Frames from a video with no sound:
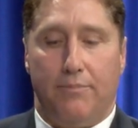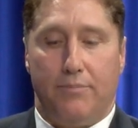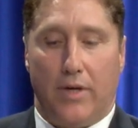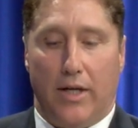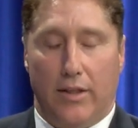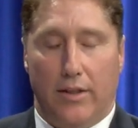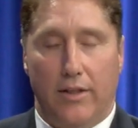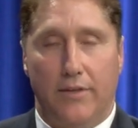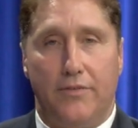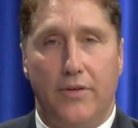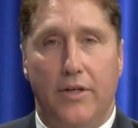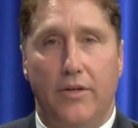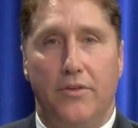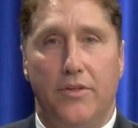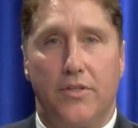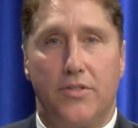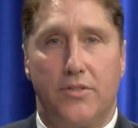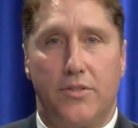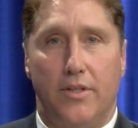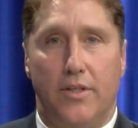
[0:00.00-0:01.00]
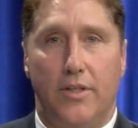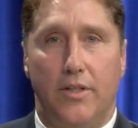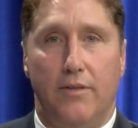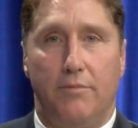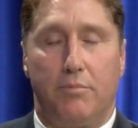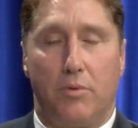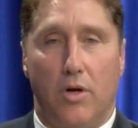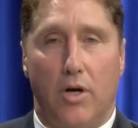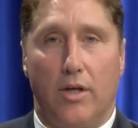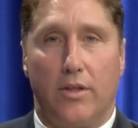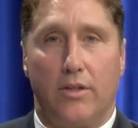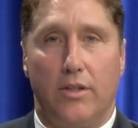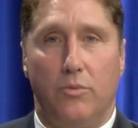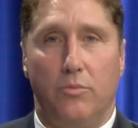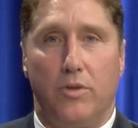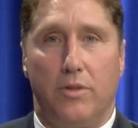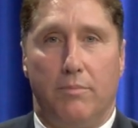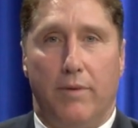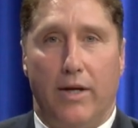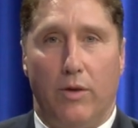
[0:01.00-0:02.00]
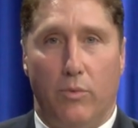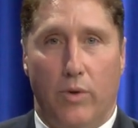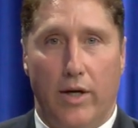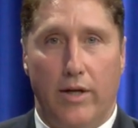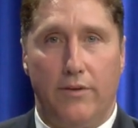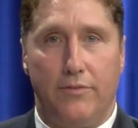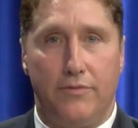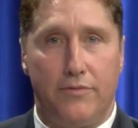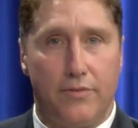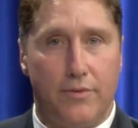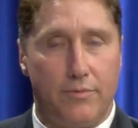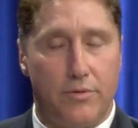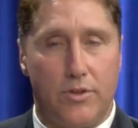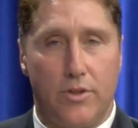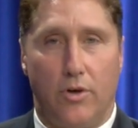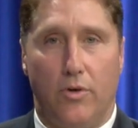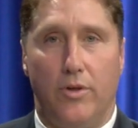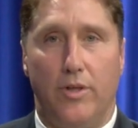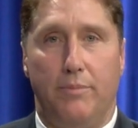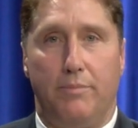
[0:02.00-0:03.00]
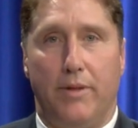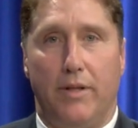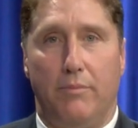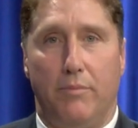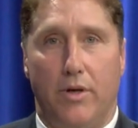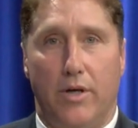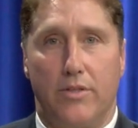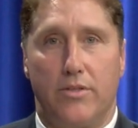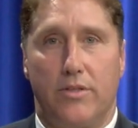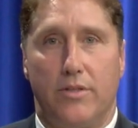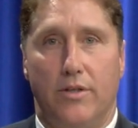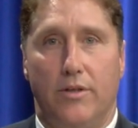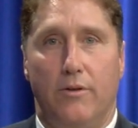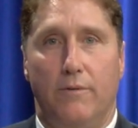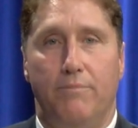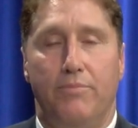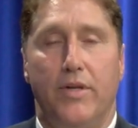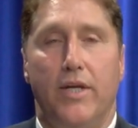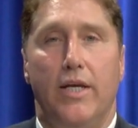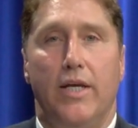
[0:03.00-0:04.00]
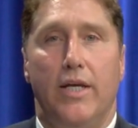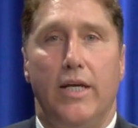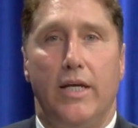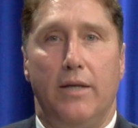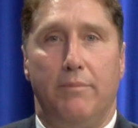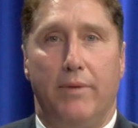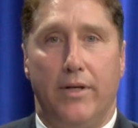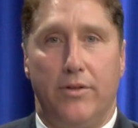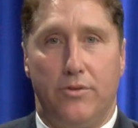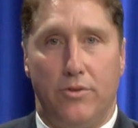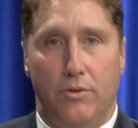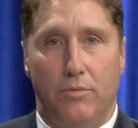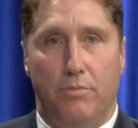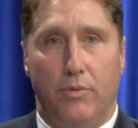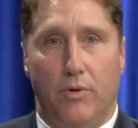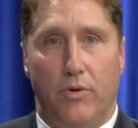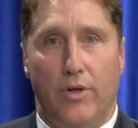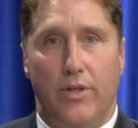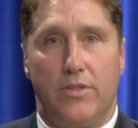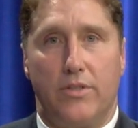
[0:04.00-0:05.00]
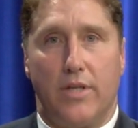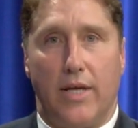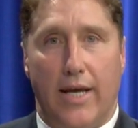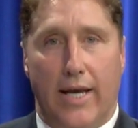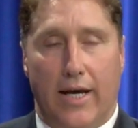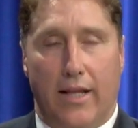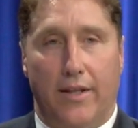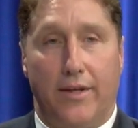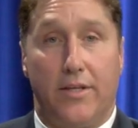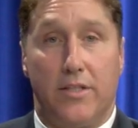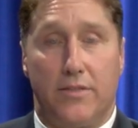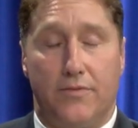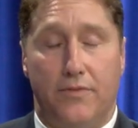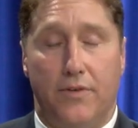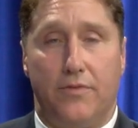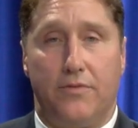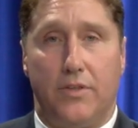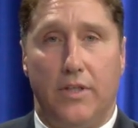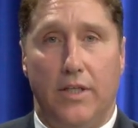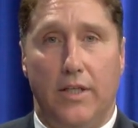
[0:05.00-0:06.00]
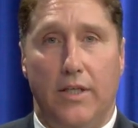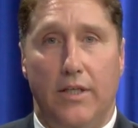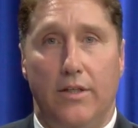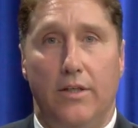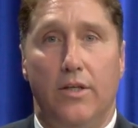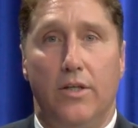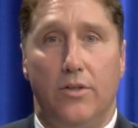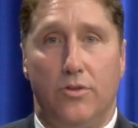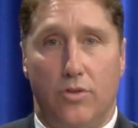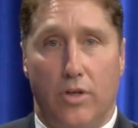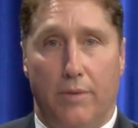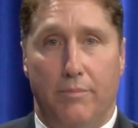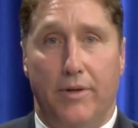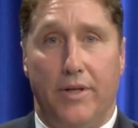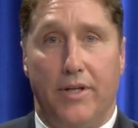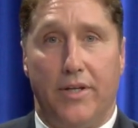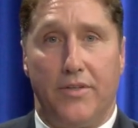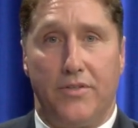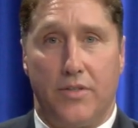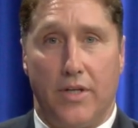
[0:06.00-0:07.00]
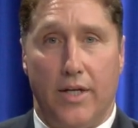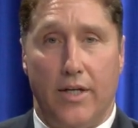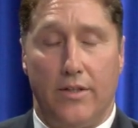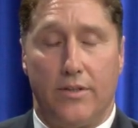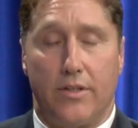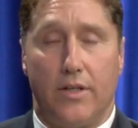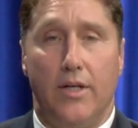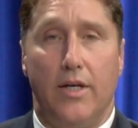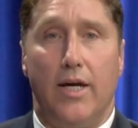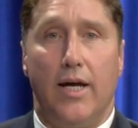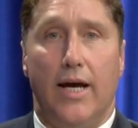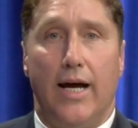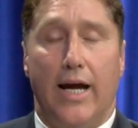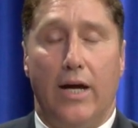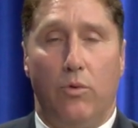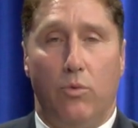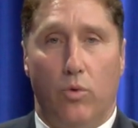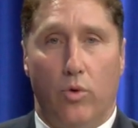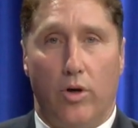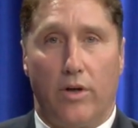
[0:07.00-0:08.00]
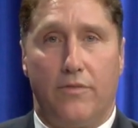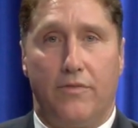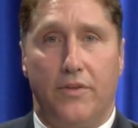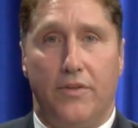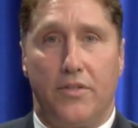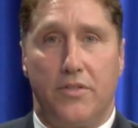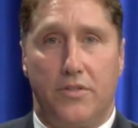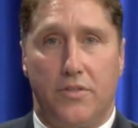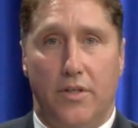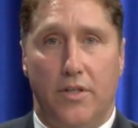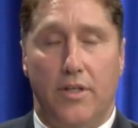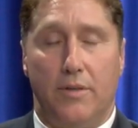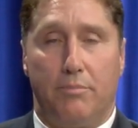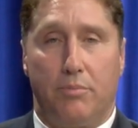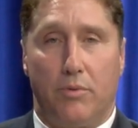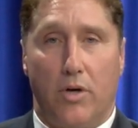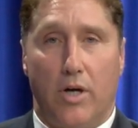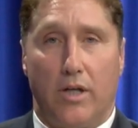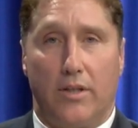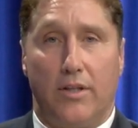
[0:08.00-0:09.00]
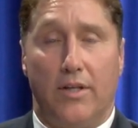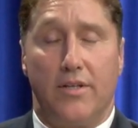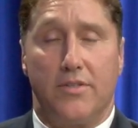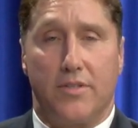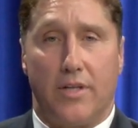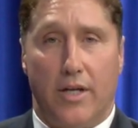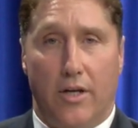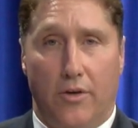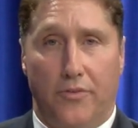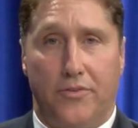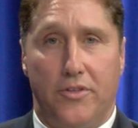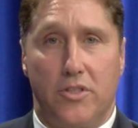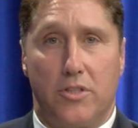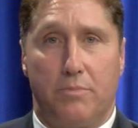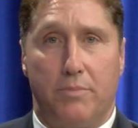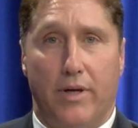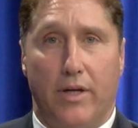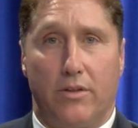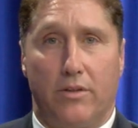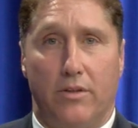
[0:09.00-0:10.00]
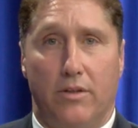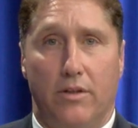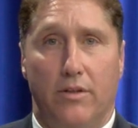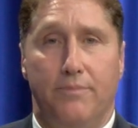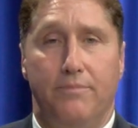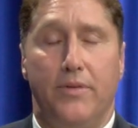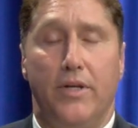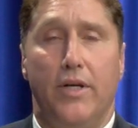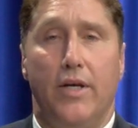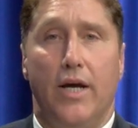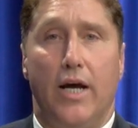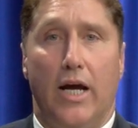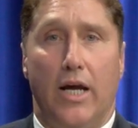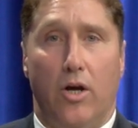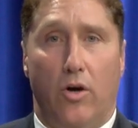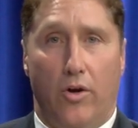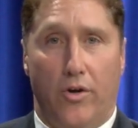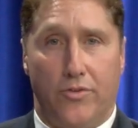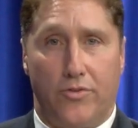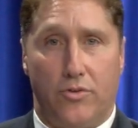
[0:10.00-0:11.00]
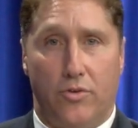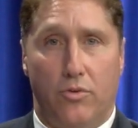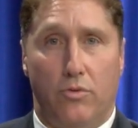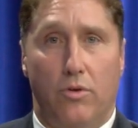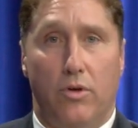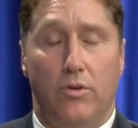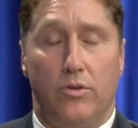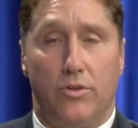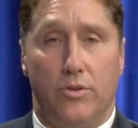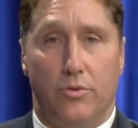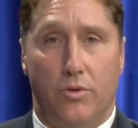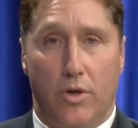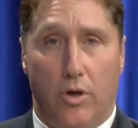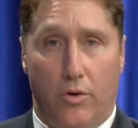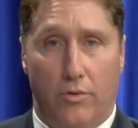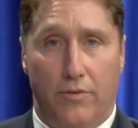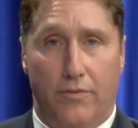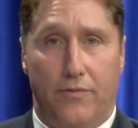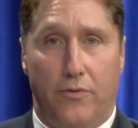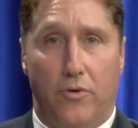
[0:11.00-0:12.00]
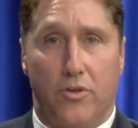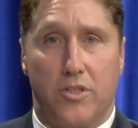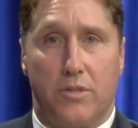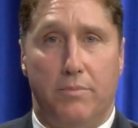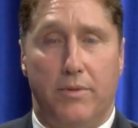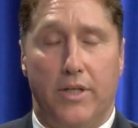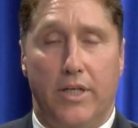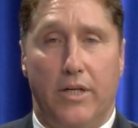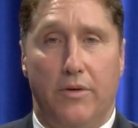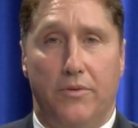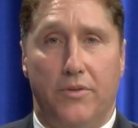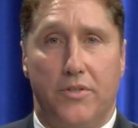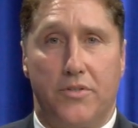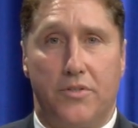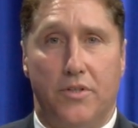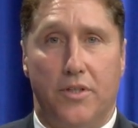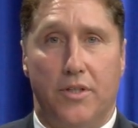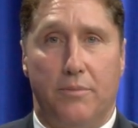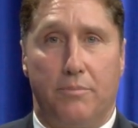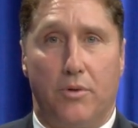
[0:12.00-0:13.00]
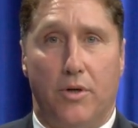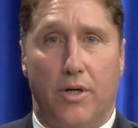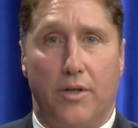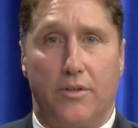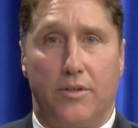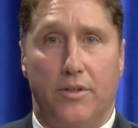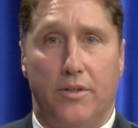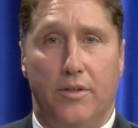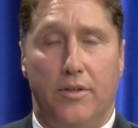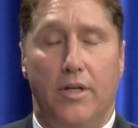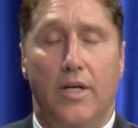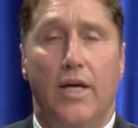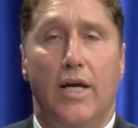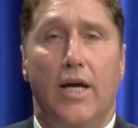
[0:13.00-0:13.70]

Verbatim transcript: I live here in the city of Brockton with my wife, Tony Belmosto, and my two boys, Alec is 15, Dominic is 8. I work for the city of Brockton as a health inspector. I also do code enforcement here in the city of Brockton.